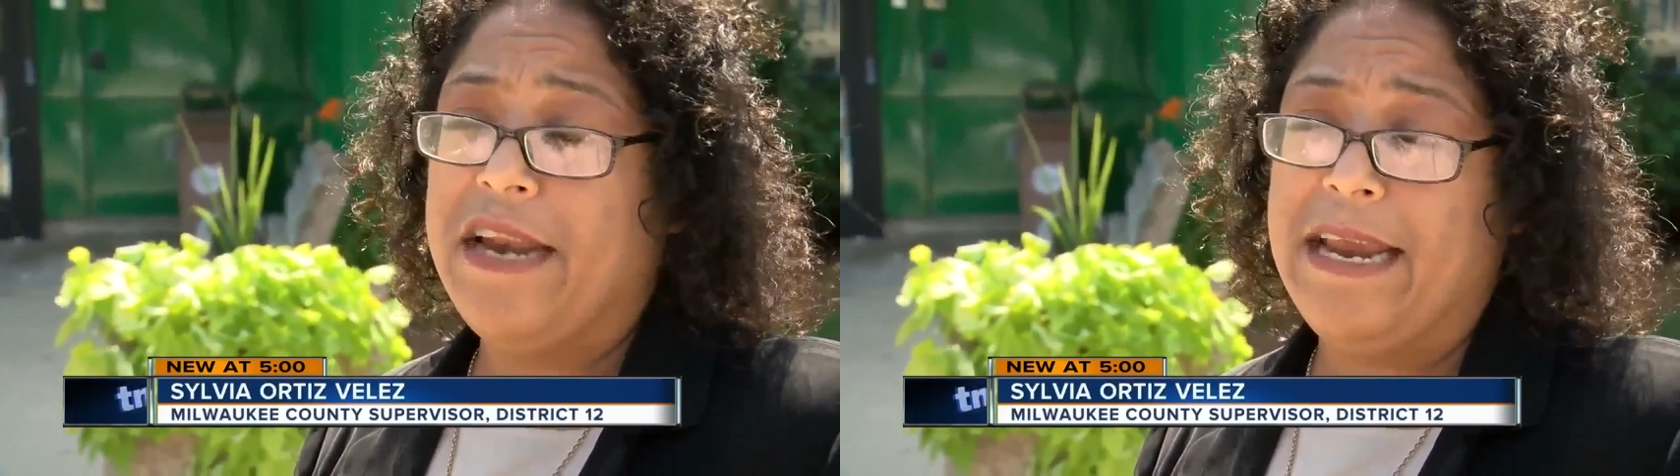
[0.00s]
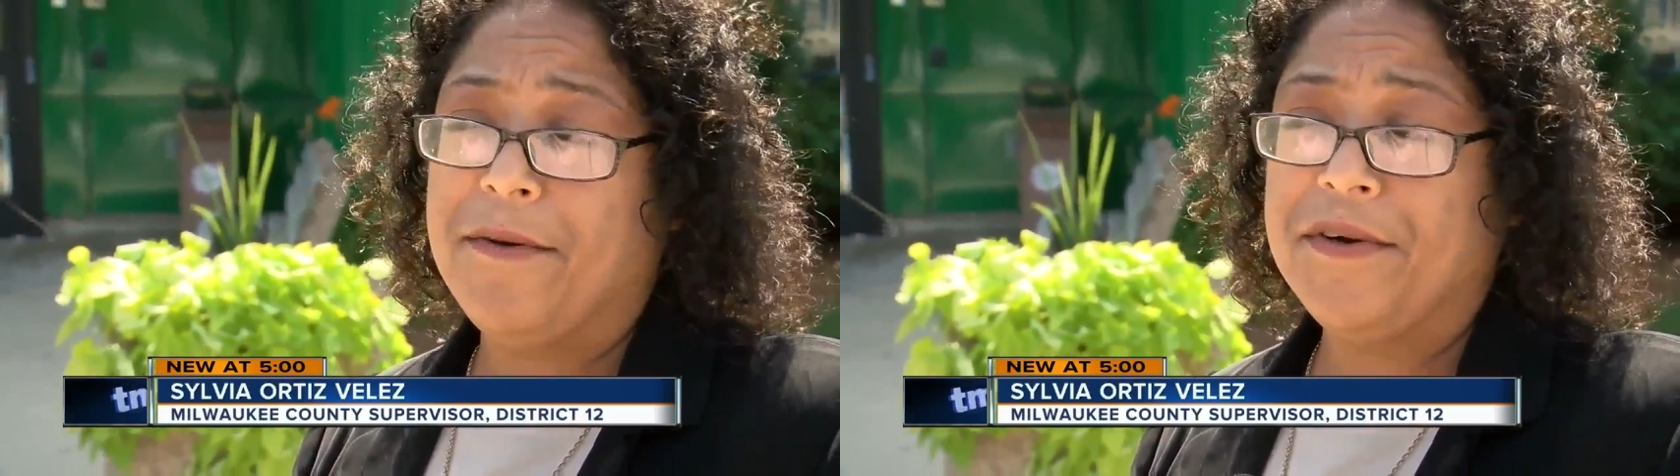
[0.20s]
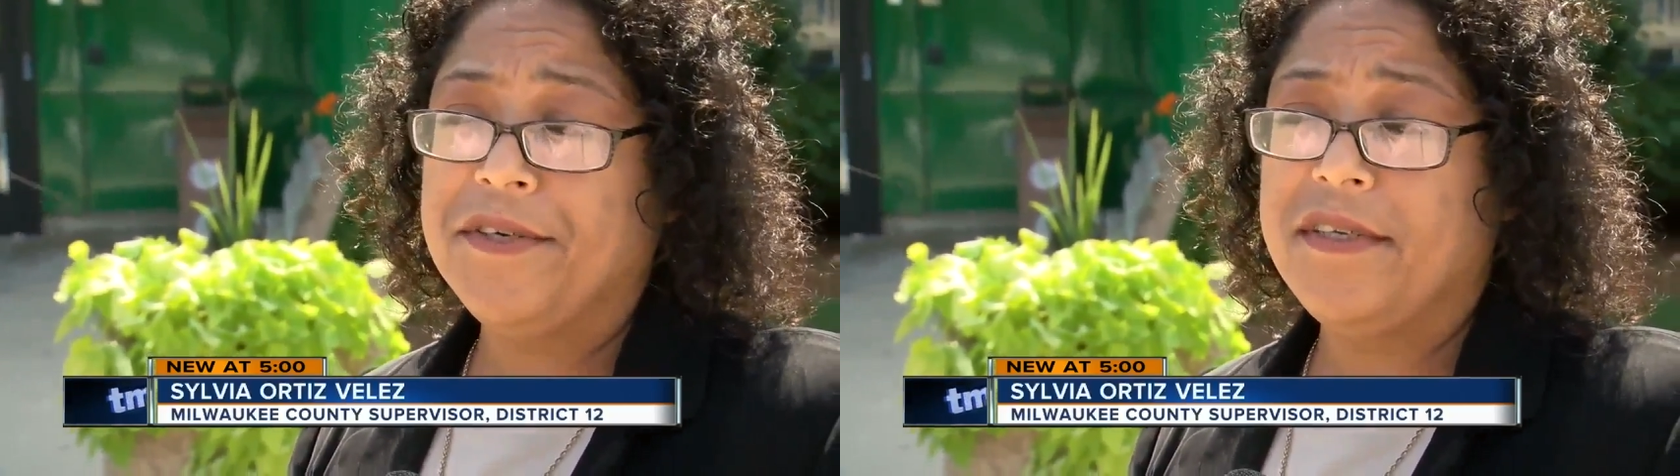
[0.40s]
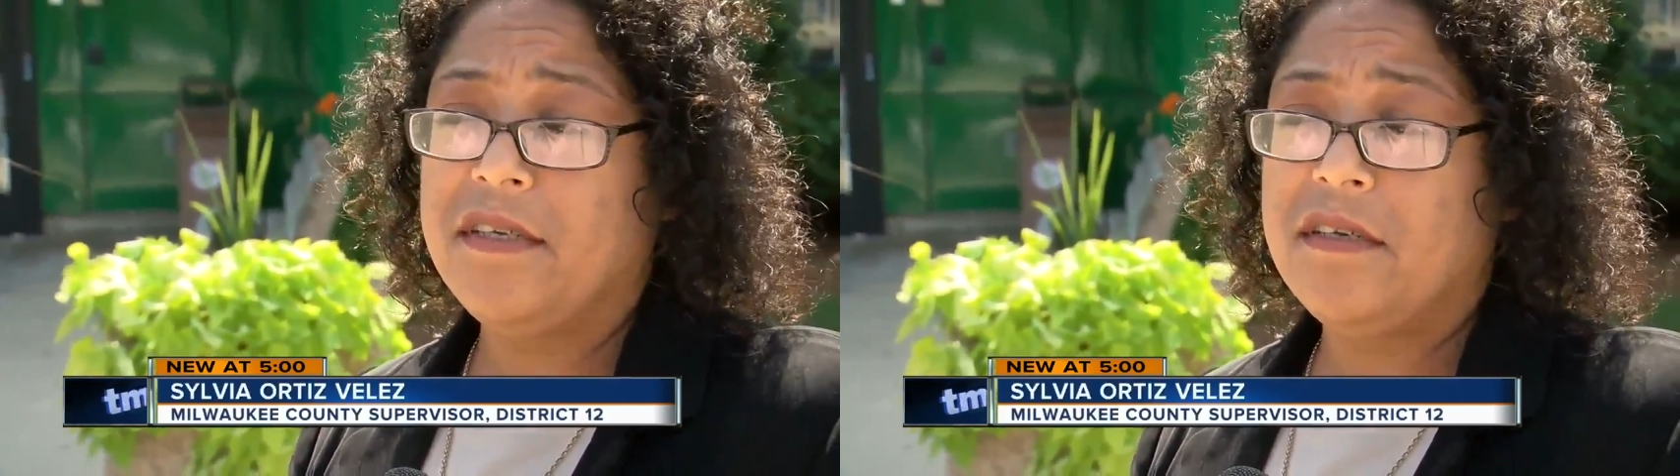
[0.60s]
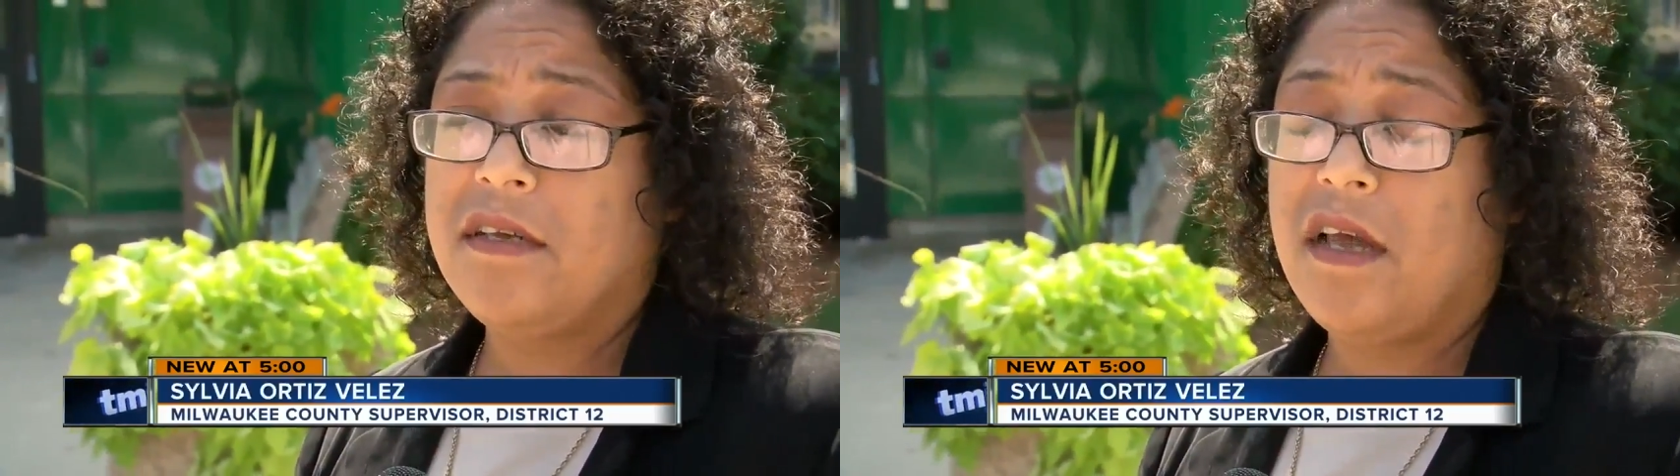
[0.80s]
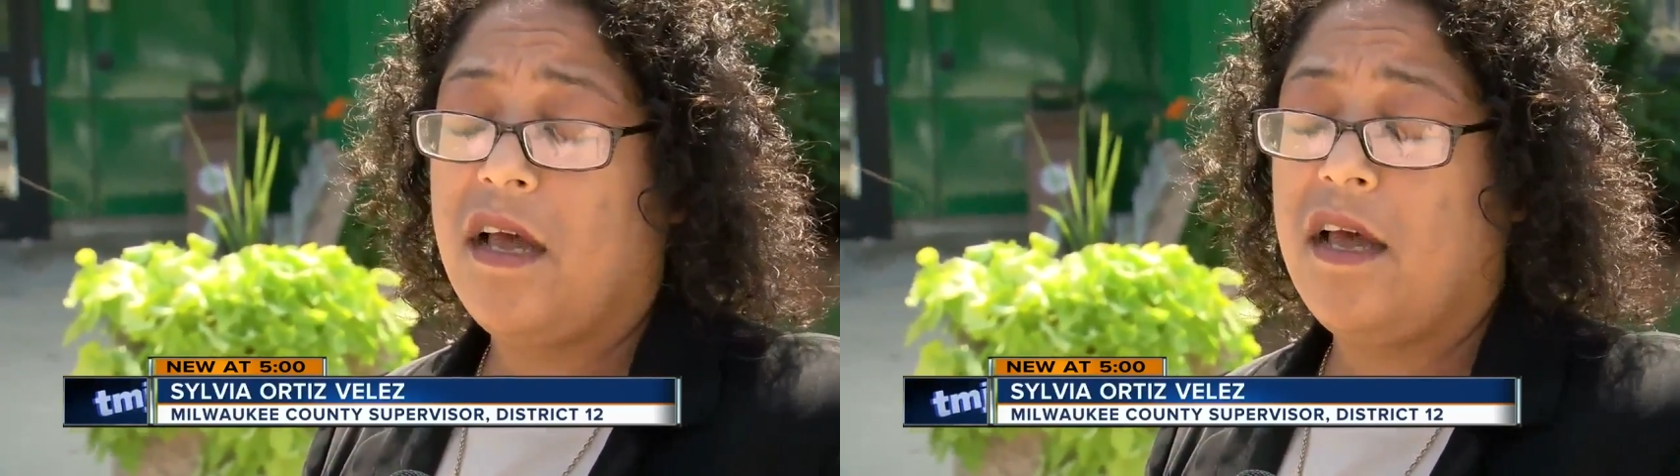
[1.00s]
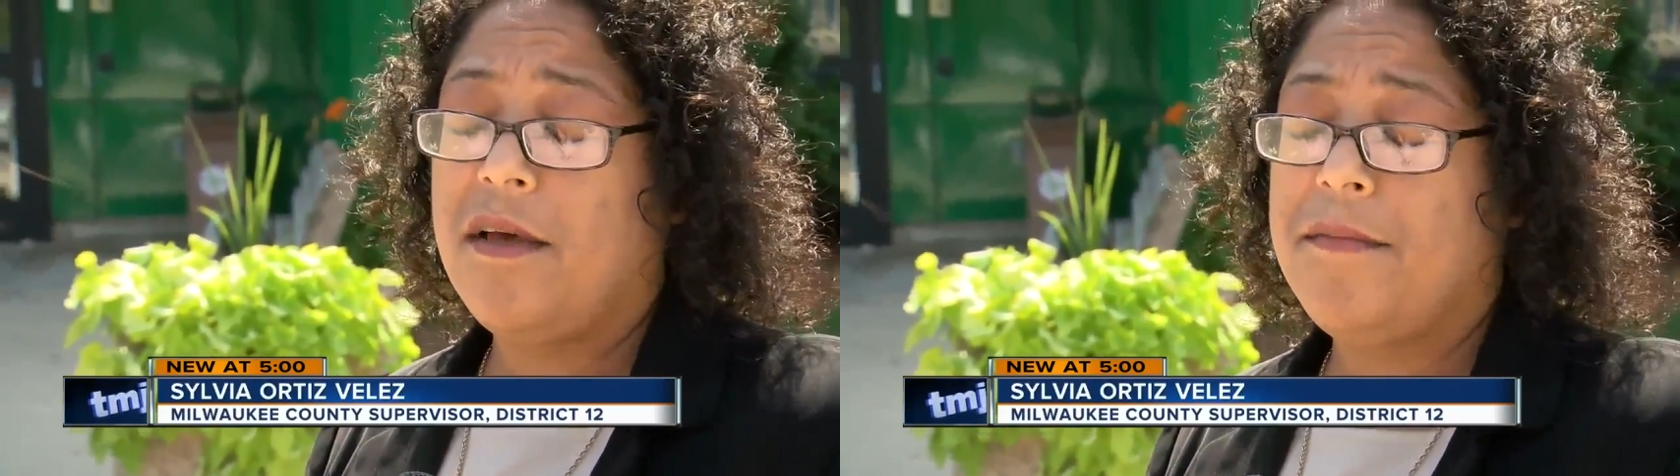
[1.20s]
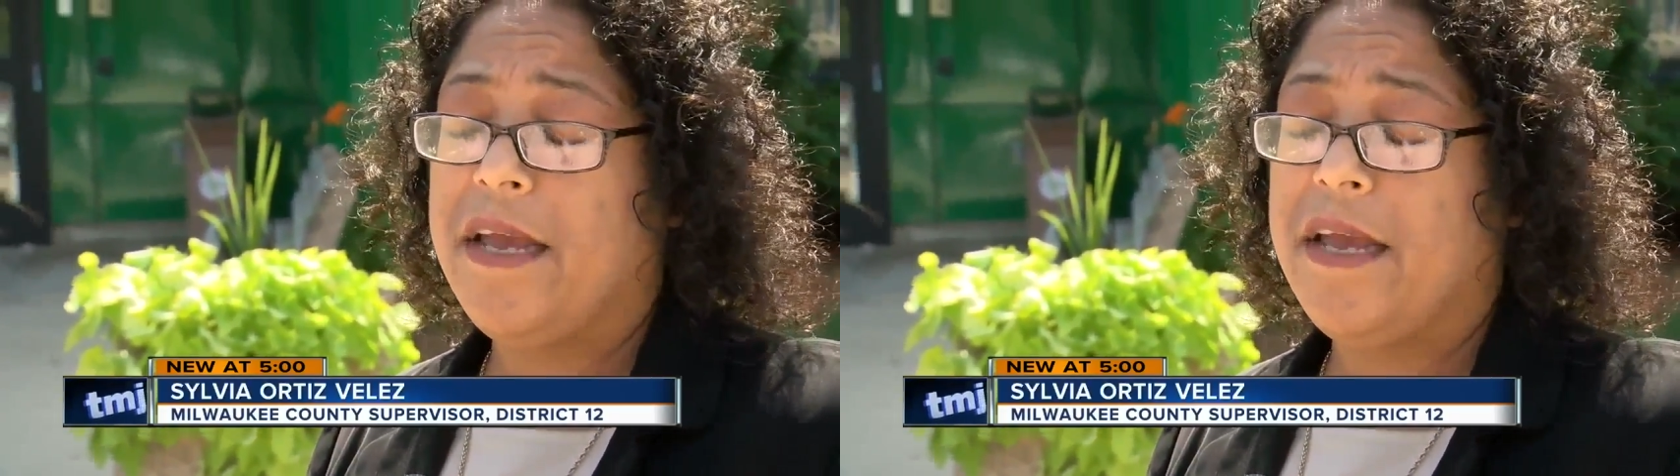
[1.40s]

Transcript: neighbors um,